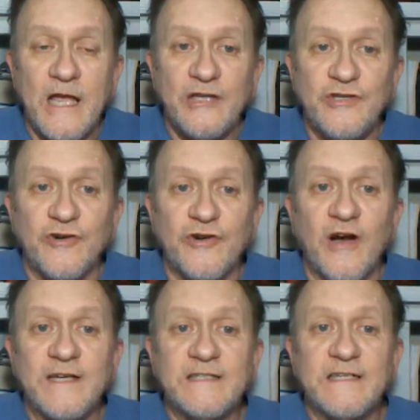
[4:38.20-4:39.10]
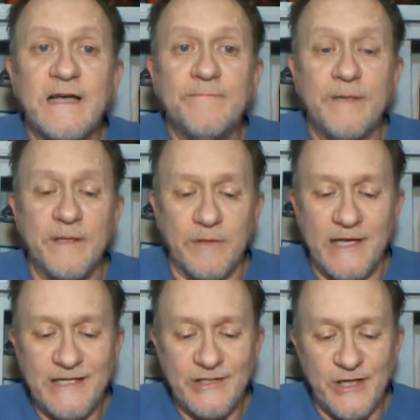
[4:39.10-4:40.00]
you're going to be
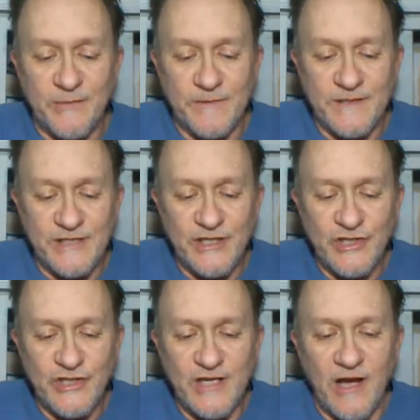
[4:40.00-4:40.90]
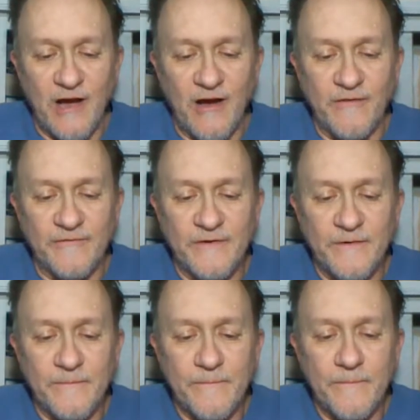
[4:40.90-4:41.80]
placed in a position of
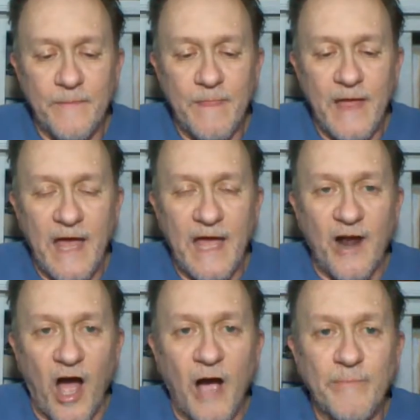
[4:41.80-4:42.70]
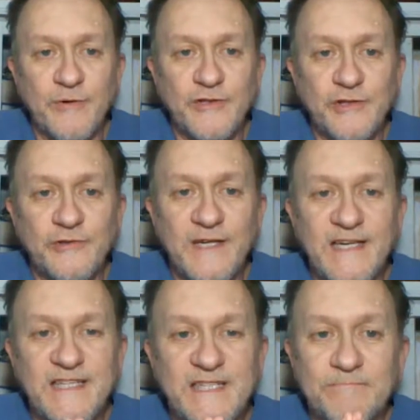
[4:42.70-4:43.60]
an
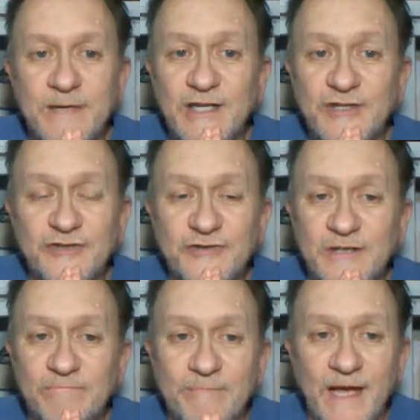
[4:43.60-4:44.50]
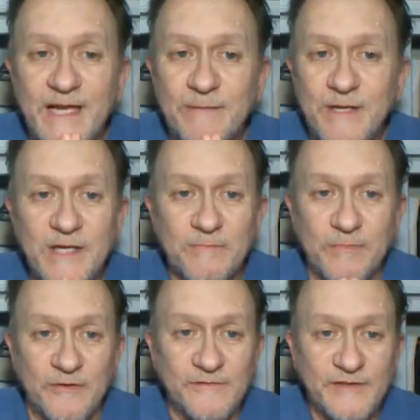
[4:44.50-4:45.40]
opportunity to minister to many
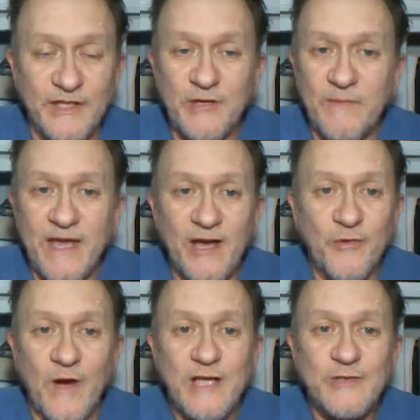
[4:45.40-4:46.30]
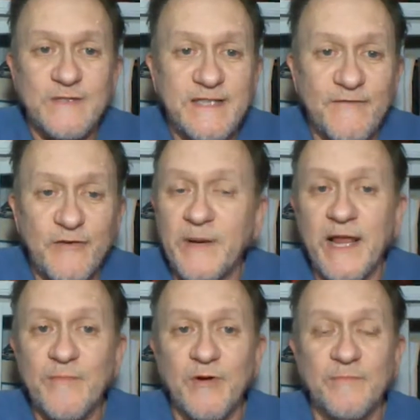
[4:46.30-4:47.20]
people that you may otherwise would never have been
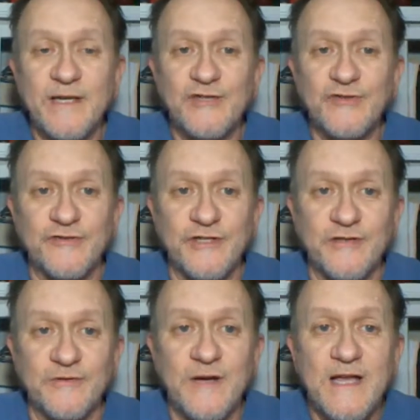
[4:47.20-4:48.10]
able to minister to,